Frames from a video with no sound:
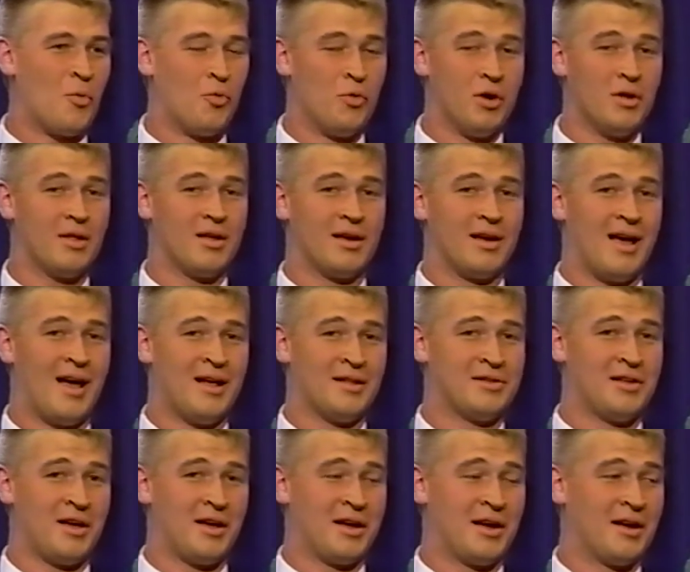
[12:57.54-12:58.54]
Really, I'll
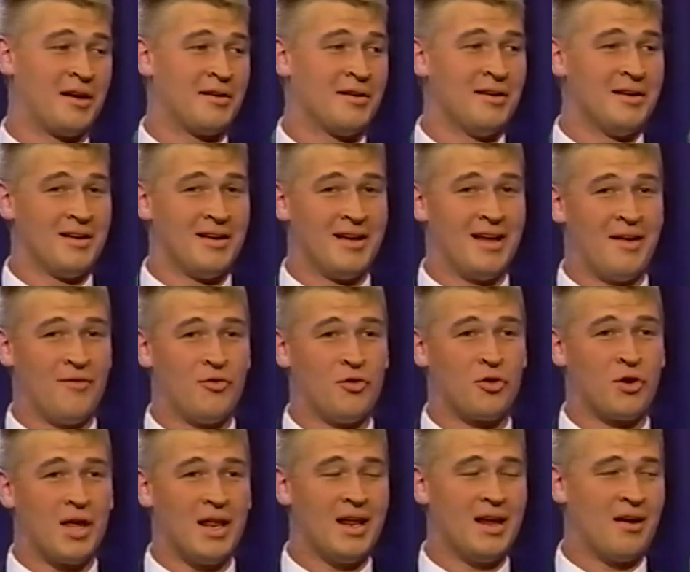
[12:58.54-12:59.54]
tell you, if
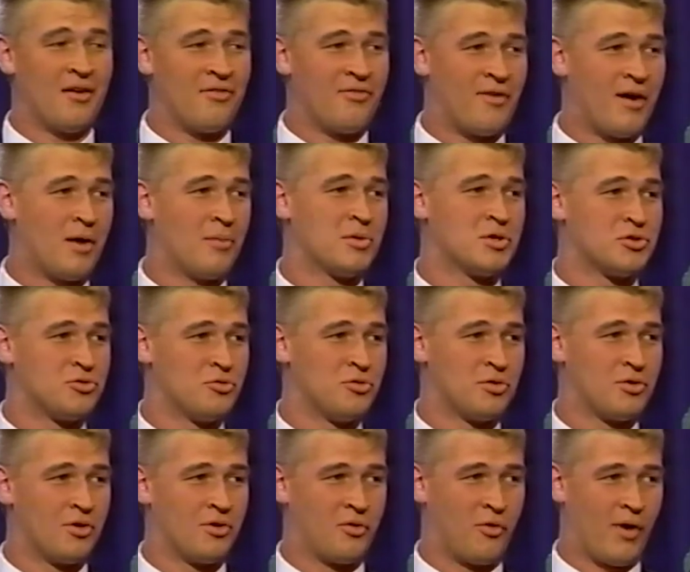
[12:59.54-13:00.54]
you're getting a
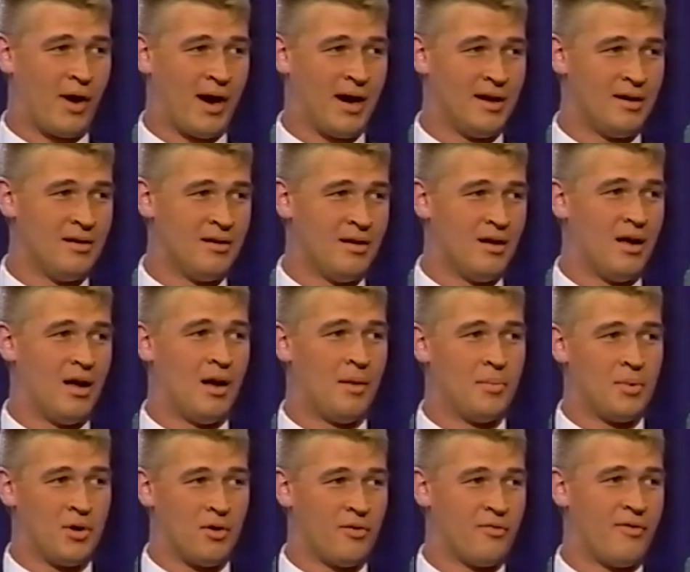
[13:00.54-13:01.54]
pharmaceutical grade,
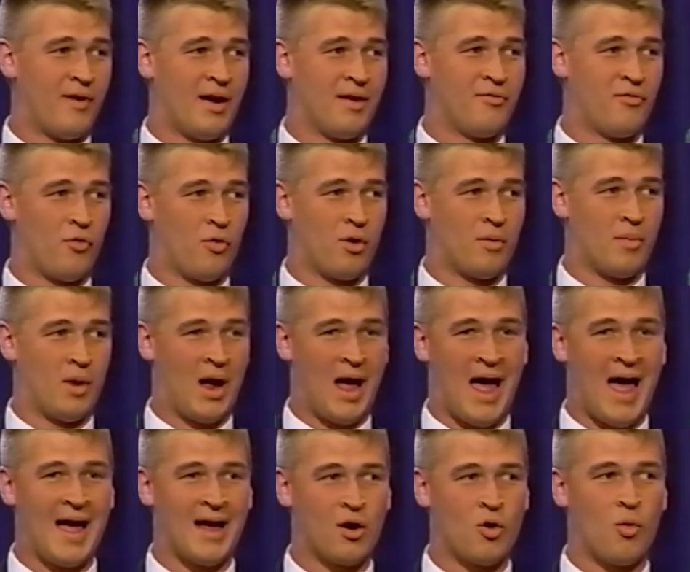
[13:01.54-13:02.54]
a purified form, a
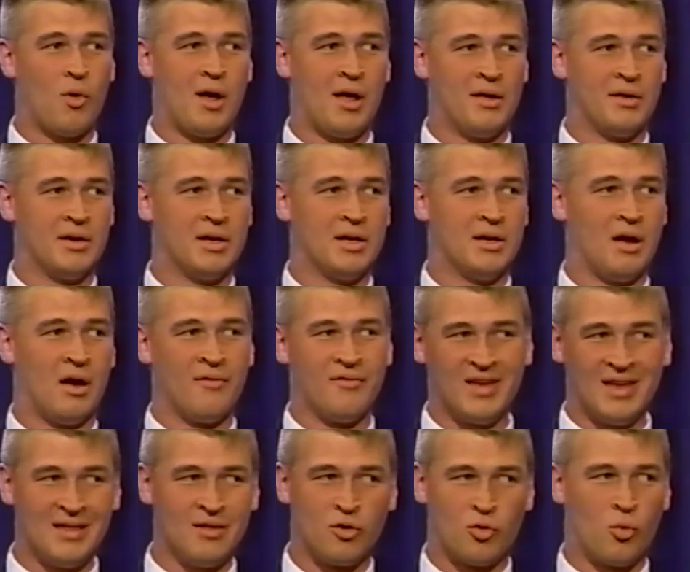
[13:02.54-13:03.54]
high quality of
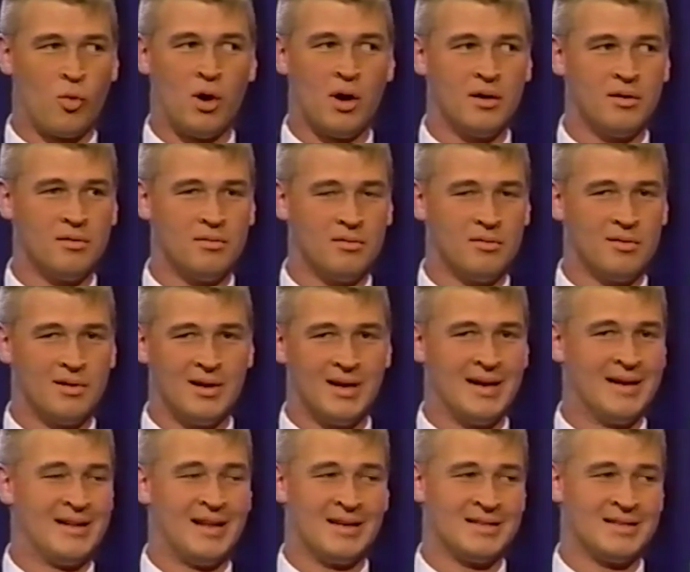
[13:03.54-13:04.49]
either one, it